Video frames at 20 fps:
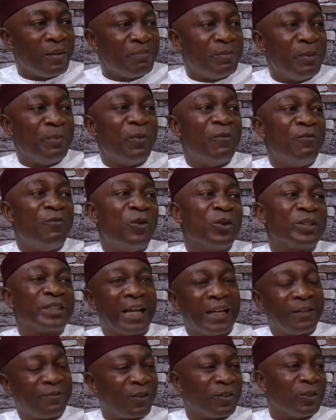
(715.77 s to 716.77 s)
people
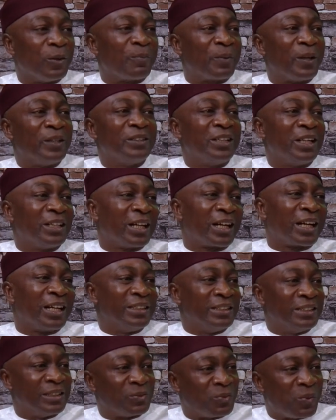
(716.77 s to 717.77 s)
voted for your presidential
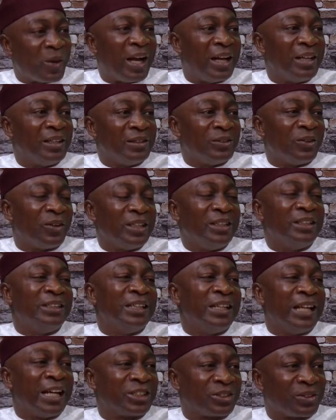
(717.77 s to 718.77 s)
candidate while during the
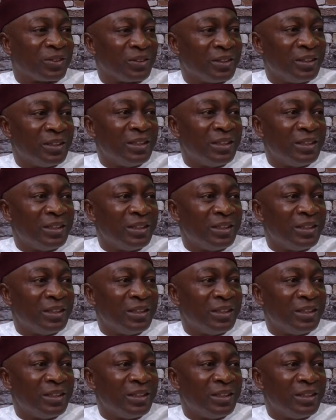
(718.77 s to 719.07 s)
election.